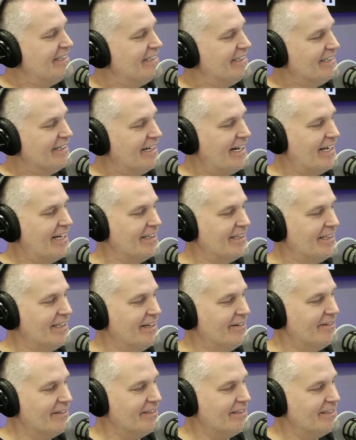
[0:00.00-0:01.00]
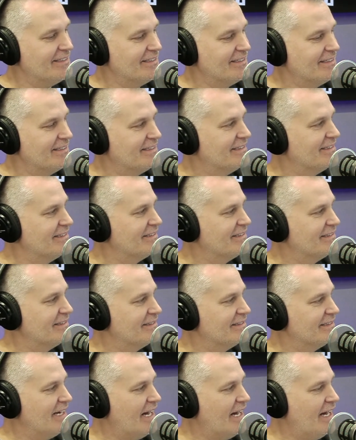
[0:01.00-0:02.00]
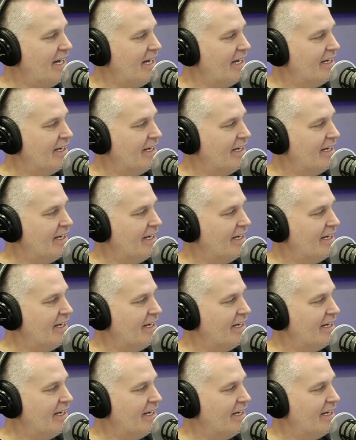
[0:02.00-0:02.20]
I love it. Huh?